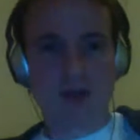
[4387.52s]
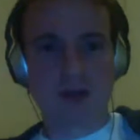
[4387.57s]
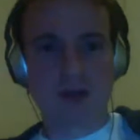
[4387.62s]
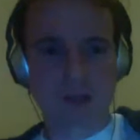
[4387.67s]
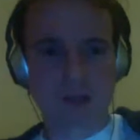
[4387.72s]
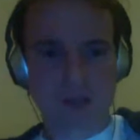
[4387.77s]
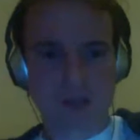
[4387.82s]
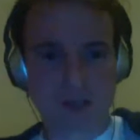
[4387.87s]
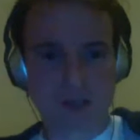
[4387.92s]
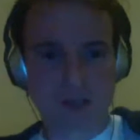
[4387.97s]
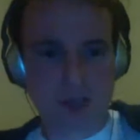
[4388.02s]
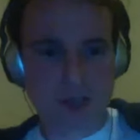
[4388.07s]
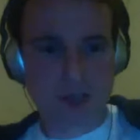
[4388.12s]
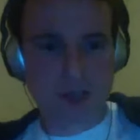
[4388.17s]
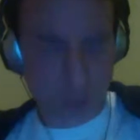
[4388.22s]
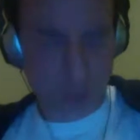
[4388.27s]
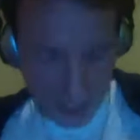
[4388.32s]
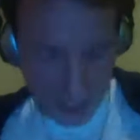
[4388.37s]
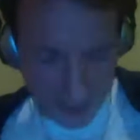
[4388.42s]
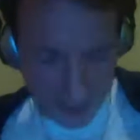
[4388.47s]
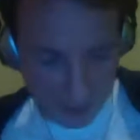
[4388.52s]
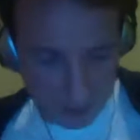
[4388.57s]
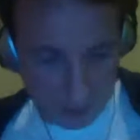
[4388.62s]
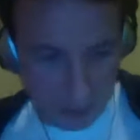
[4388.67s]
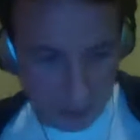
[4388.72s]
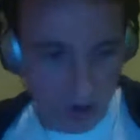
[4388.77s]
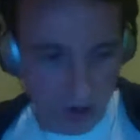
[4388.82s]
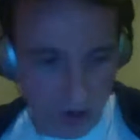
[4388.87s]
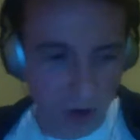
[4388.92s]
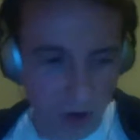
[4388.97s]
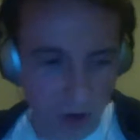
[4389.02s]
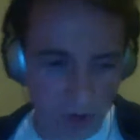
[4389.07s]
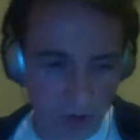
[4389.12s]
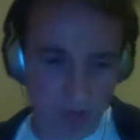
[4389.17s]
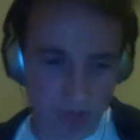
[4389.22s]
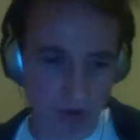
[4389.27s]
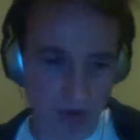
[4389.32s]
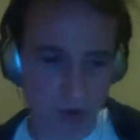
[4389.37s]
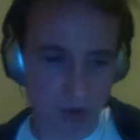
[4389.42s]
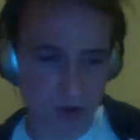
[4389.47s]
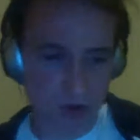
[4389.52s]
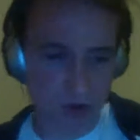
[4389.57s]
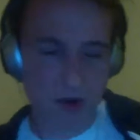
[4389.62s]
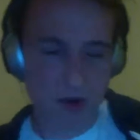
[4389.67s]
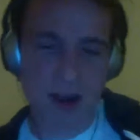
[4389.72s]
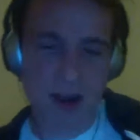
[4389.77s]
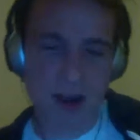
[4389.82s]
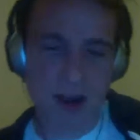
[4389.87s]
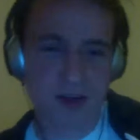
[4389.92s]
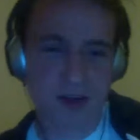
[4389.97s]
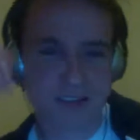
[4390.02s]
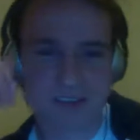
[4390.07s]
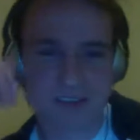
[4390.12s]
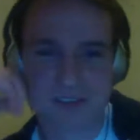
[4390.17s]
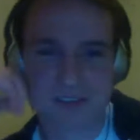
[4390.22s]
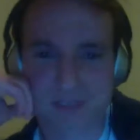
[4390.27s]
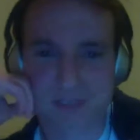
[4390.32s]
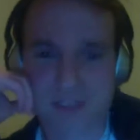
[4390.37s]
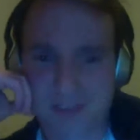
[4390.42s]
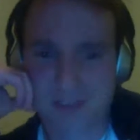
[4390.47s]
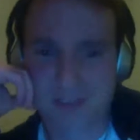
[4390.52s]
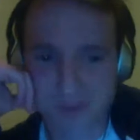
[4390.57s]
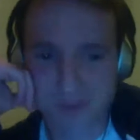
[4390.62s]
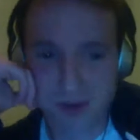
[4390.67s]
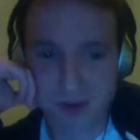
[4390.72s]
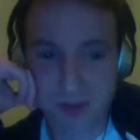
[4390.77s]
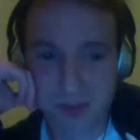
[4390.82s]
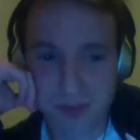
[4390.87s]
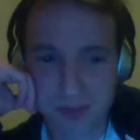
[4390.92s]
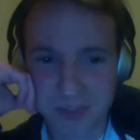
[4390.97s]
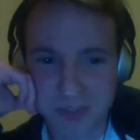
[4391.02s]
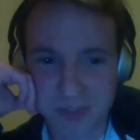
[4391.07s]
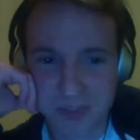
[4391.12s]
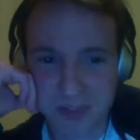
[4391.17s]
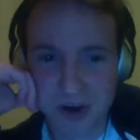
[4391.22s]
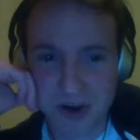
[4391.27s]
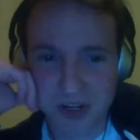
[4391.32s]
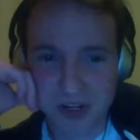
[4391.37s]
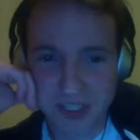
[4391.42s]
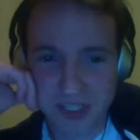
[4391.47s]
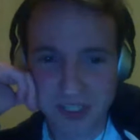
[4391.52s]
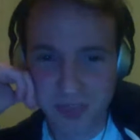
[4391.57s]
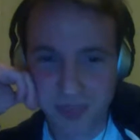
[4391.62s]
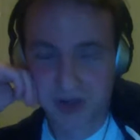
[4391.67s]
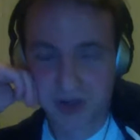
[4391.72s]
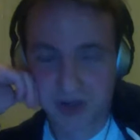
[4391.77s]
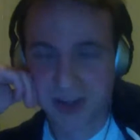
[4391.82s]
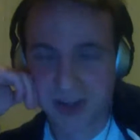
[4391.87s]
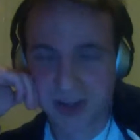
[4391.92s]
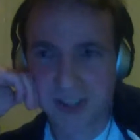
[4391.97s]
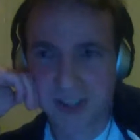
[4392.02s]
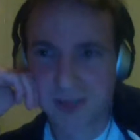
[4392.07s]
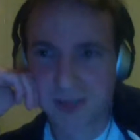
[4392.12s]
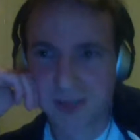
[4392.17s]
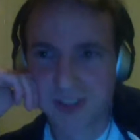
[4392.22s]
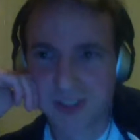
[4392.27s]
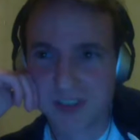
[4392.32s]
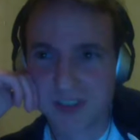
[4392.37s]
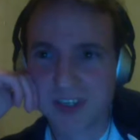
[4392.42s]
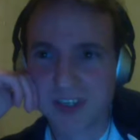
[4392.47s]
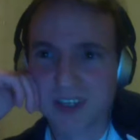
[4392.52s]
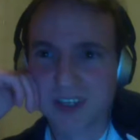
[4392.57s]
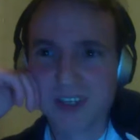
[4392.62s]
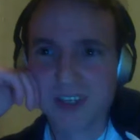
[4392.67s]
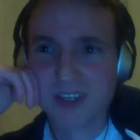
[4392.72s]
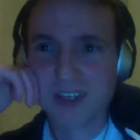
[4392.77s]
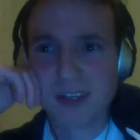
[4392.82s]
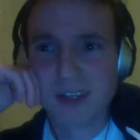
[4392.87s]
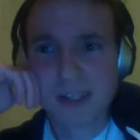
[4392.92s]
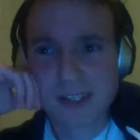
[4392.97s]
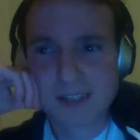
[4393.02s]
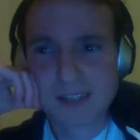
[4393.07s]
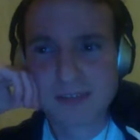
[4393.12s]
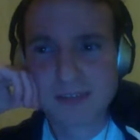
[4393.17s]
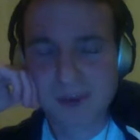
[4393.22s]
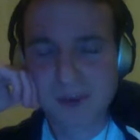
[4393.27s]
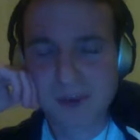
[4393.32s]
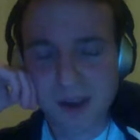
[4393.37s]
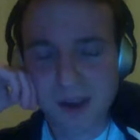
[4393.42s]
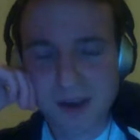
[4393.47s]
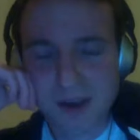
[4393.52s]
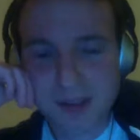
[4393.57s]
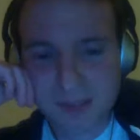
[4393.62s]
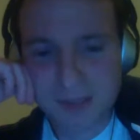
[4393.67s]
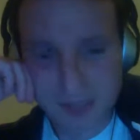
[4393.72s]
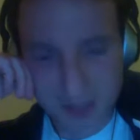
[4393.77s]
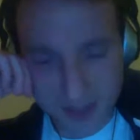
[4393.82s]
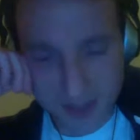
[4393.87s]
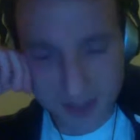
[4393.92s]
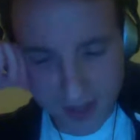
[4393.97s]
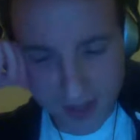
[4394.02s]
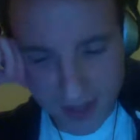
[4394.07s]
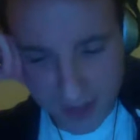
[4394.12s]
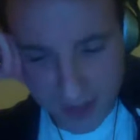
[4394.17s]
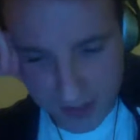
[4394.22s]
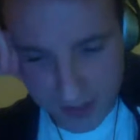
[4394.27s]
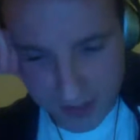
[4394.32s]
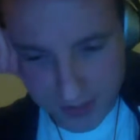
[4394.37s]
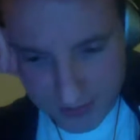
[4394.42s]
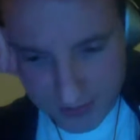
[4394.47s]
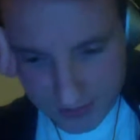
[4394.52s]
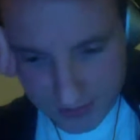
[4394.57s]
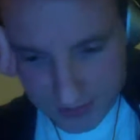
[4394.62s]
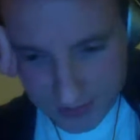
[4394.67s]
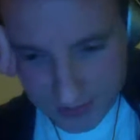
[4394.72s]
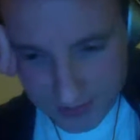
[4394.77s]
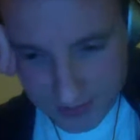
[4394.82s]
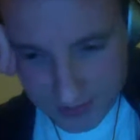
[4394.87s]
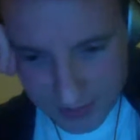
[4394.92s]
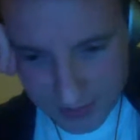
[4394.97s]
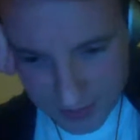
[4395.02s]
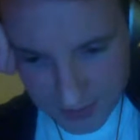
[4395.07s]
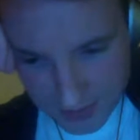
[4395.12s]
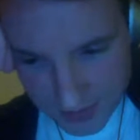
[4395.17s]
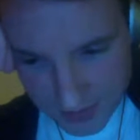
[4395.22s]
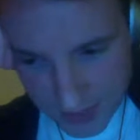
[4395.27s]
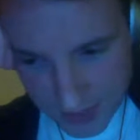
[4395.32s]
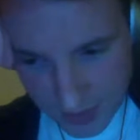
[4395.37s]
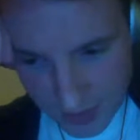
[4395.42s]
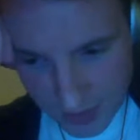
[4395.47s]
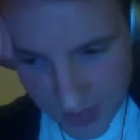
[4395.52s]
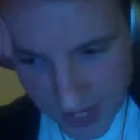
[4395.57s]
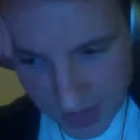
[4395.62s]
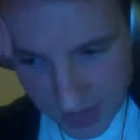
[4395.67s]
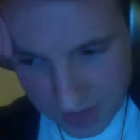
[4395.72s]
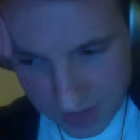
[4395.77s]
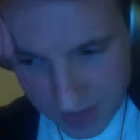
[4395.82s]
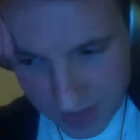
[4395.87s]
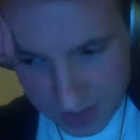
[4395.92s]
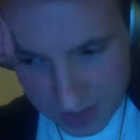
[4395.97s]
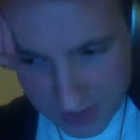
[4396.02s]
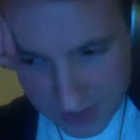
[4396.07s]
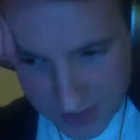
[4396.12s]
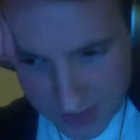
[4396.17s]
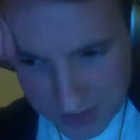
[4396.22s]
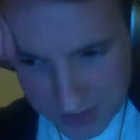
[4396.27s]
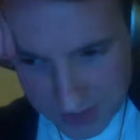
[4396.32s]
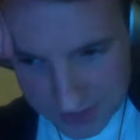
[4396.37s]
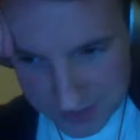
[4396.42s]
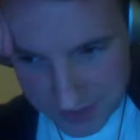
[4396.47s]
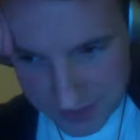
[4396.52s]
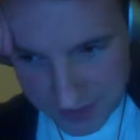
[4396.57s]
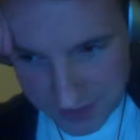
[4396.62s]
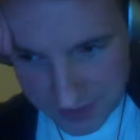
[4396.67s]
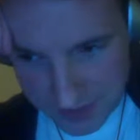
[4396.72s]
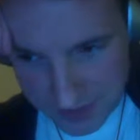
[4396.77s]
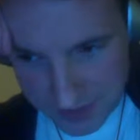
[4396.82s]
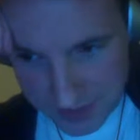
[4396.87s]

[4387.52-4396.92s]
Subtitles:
you know, chanting bro with the whole crowd is a bizarre experience, but it's fun. And then, you know, main event was about to start,